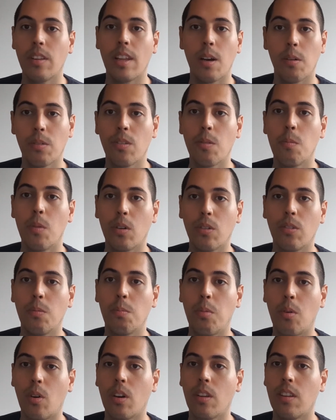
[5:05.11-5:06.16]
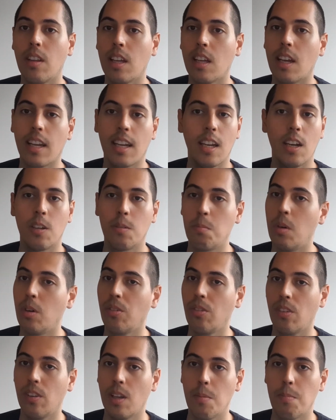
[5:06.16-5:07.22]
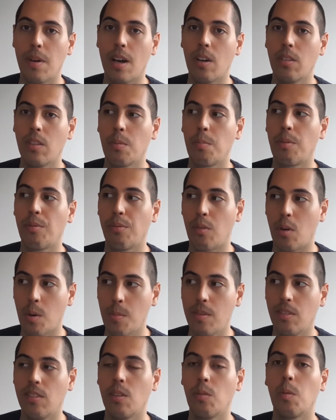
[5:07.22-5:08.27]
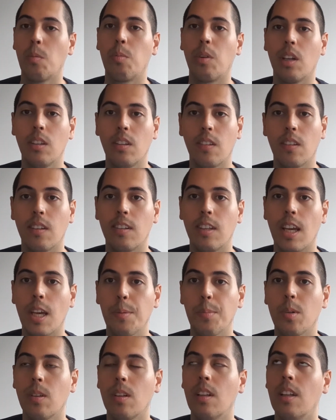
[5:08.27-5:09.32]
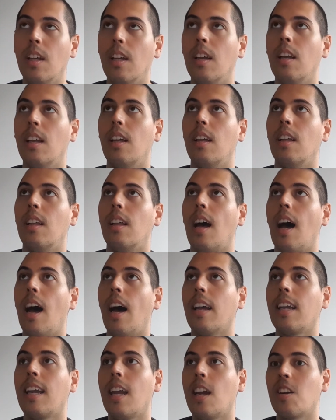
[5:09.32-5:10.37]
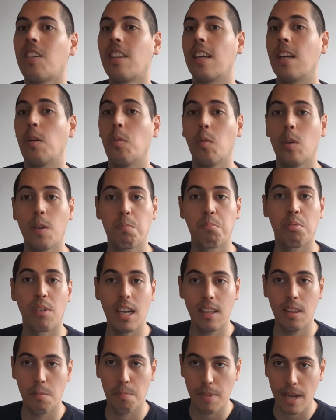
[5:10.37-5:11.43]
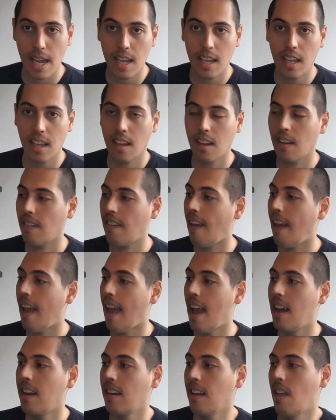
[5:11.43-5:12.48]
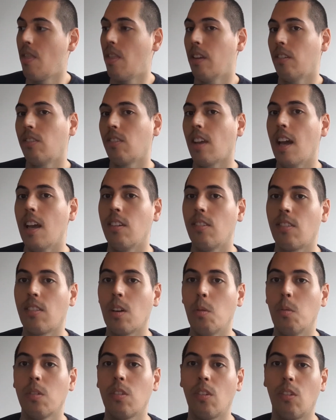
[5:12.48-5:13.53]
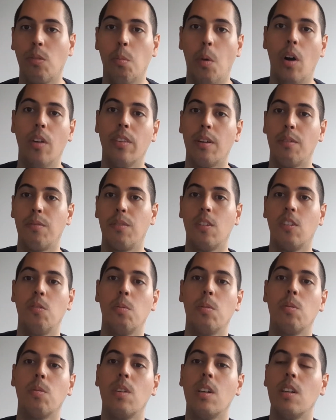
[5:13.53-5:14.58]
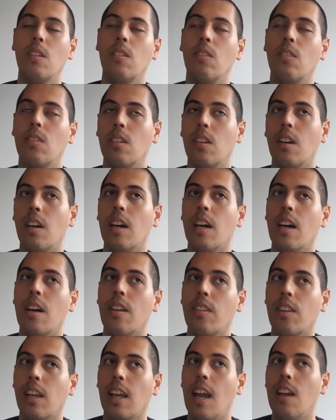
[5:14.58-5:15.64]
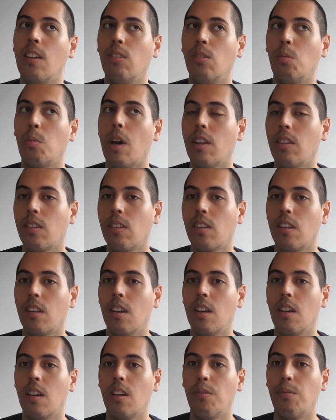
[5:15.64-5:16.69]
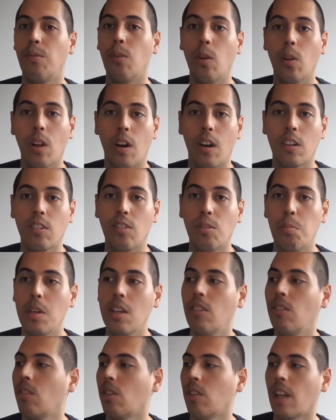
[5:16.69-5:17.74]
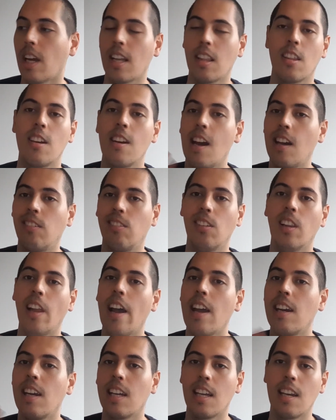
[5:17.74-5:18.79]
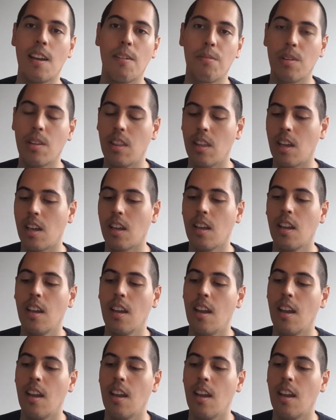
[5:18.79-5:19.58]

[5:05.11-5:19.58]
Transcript: That was the most important thing. I cared mostly about the performance it would bring to the table. I cared that it wouldn't break the bank. And in this case, there was a small difference between the case with full RGB, so like the nice lighting and everything.